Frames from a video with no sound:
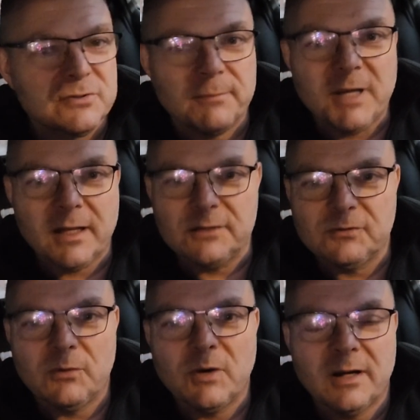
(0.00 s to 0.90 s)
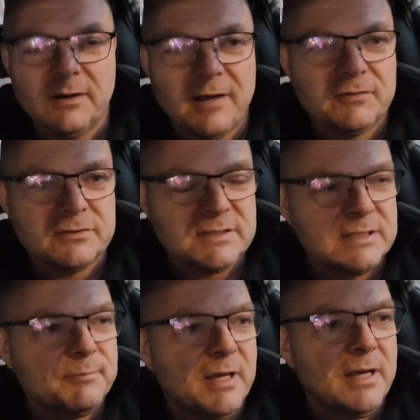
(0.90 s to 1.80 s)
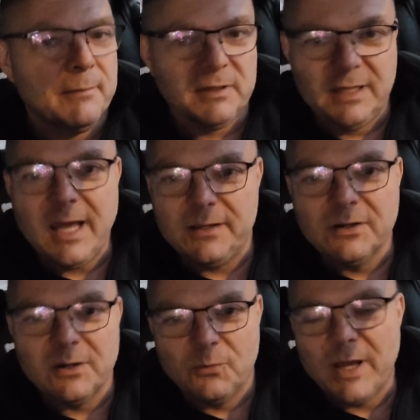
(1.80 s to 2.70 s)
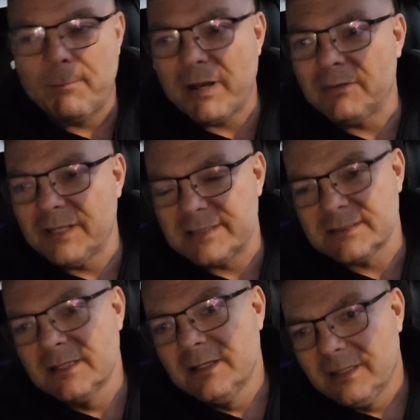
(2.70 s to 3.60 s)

so I'm not going to drink water after 6 p.m. And yeah, you're going to weigh a pound less.